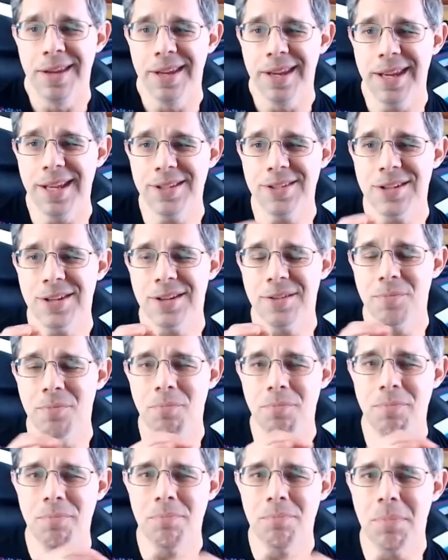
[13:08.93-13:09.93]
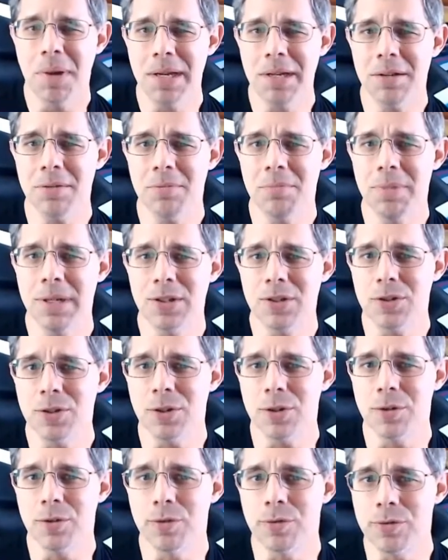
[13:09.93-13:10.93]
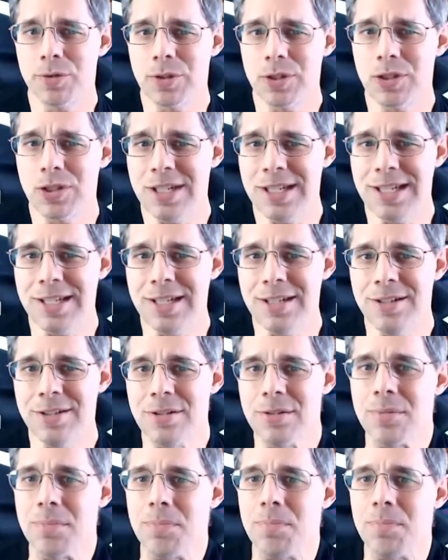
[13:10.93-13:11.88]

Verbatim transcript: it's a mild mixture of the cheese